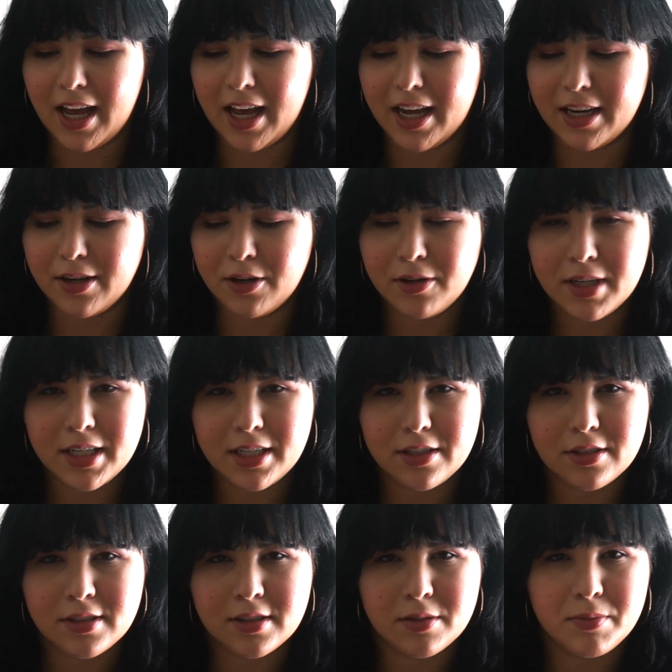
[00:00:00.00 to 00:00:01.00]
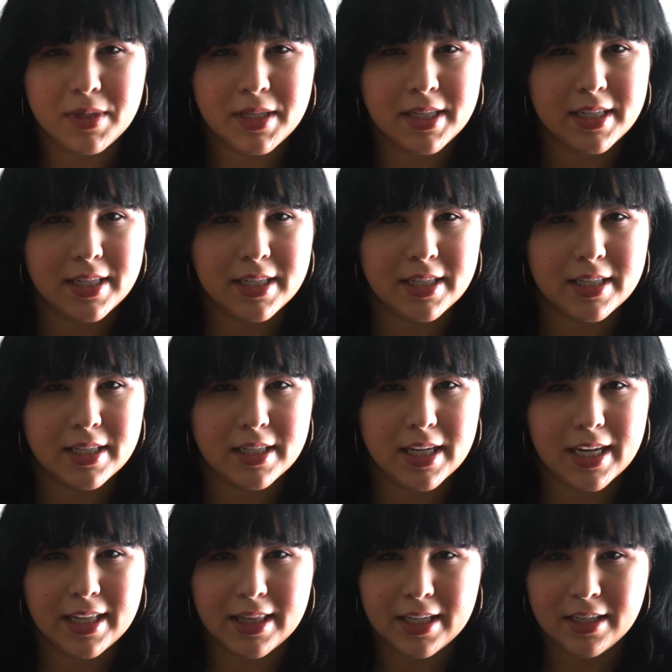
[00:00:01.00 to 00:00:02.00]
I know it used to be,
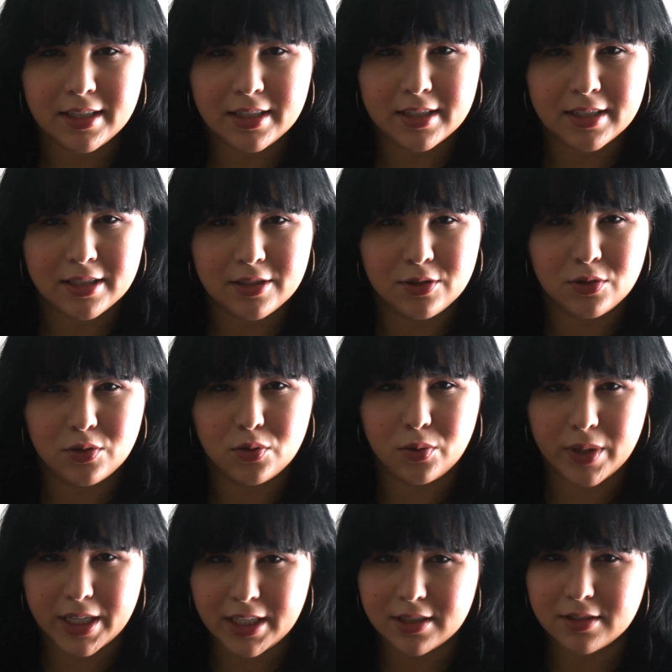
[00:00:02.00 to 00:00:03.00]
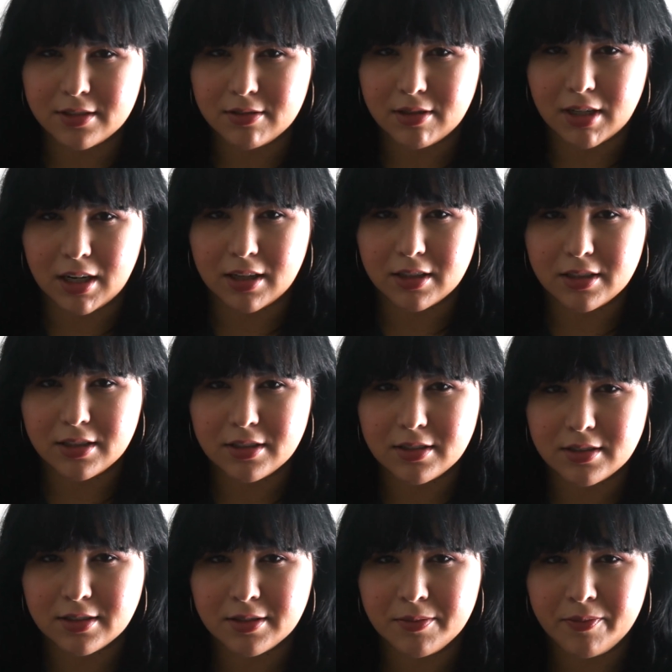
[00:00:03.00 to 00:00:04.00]
I think,
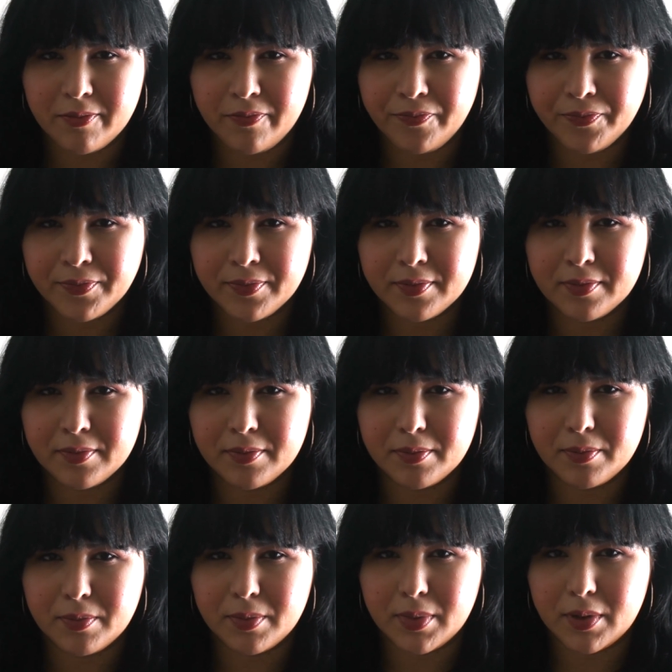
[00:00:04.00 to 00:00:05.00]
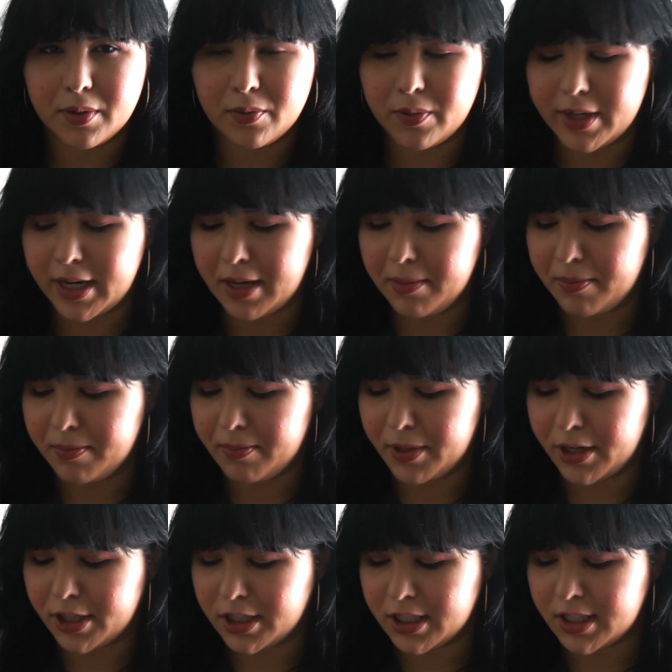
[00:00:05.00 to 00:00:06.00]
$22, but when I
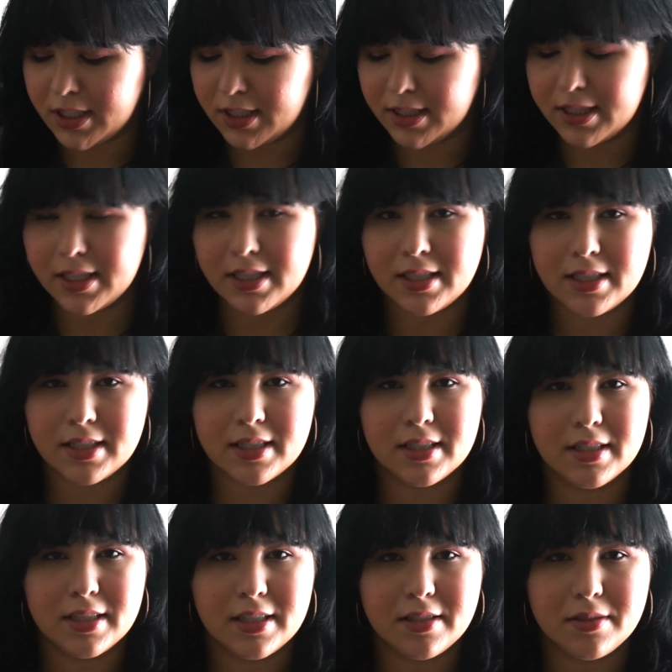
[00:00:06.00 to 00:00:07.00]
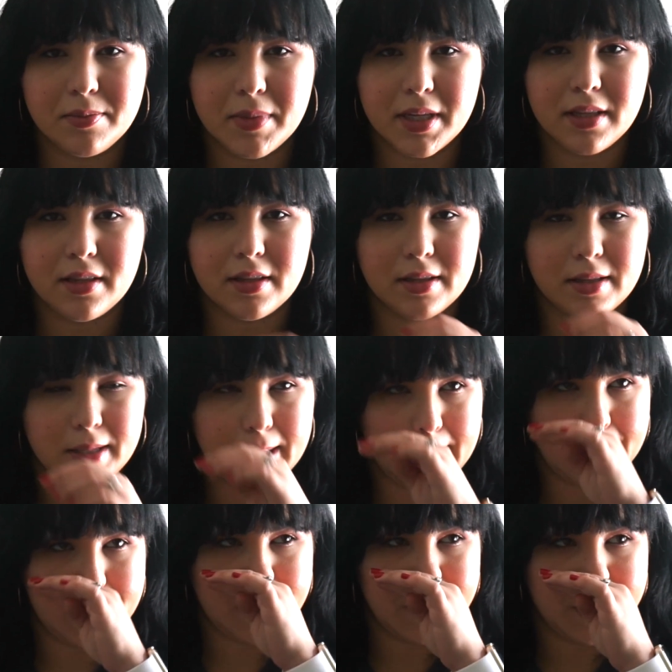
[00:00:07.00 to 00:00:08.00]
purchased this month,
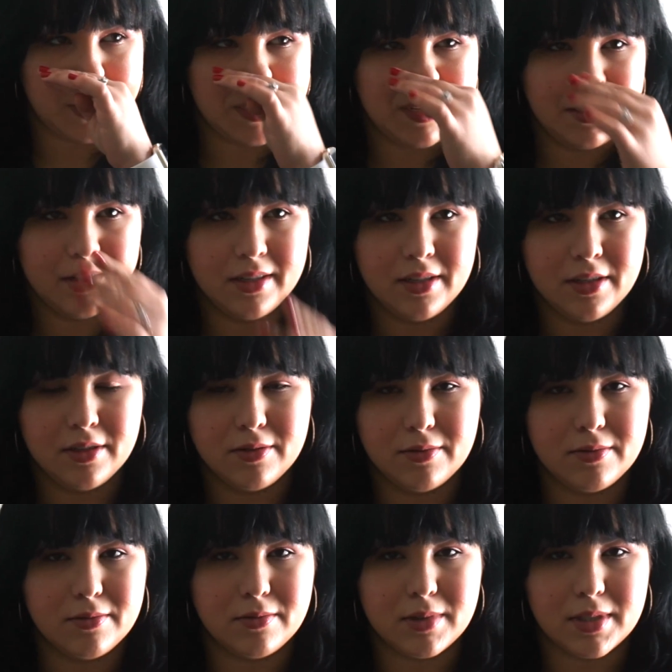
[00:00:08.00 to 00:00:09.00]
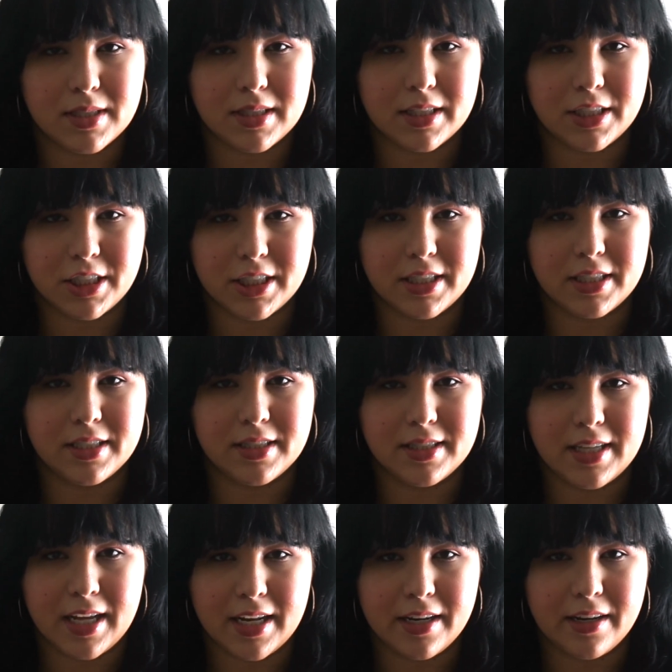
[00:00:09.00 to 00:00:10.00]
it was legit
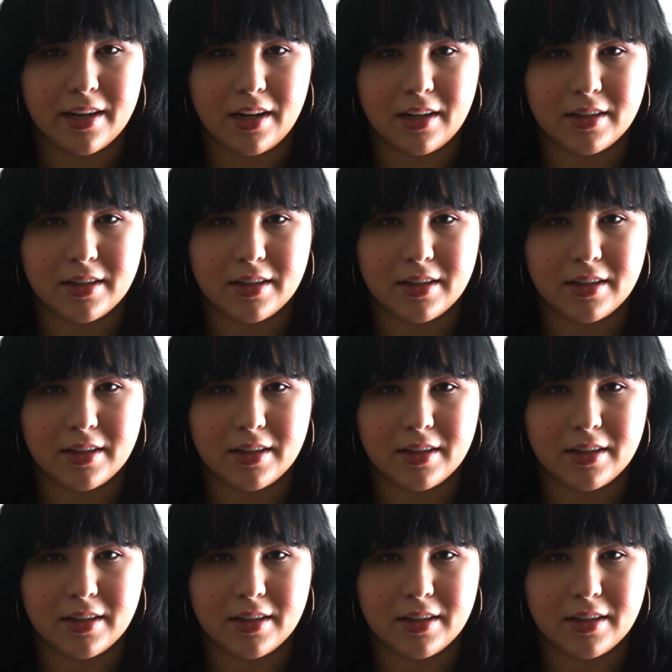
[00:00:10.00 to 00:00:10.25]
$10.